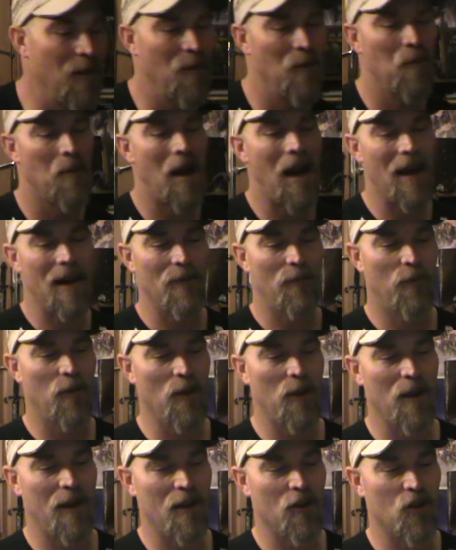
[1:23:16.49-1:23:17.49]
my
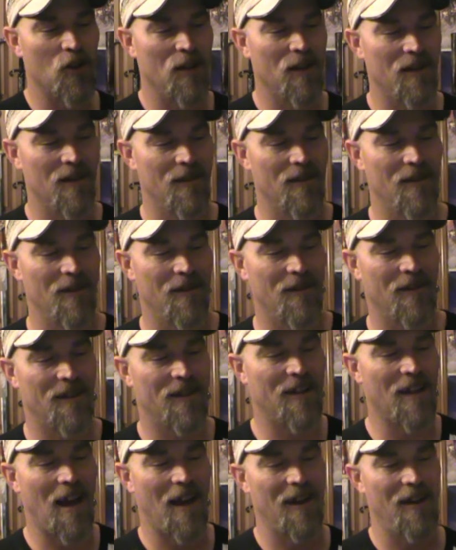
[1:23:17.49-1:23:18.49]
5th edition
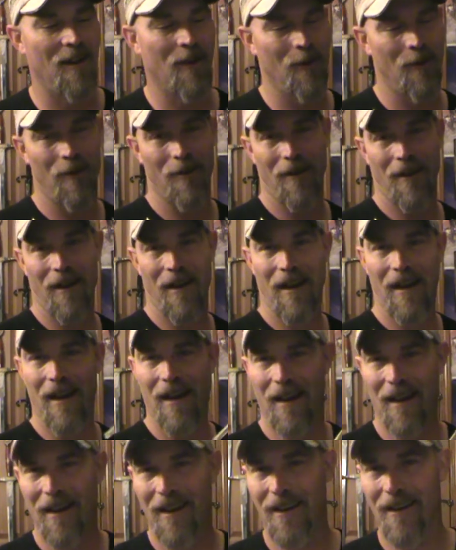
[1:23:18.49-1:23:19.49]
set here,
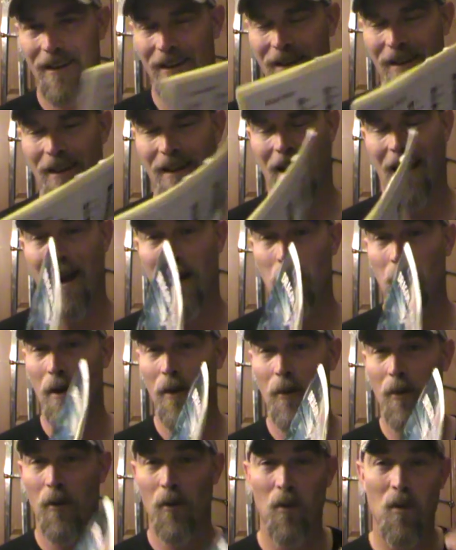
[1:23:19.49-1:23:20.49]
and I
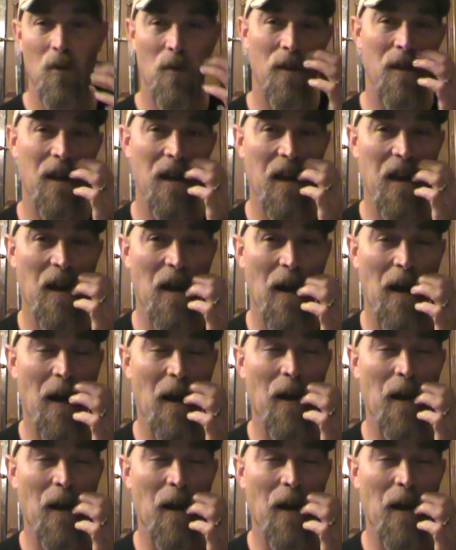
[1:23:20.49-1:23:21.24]
went through the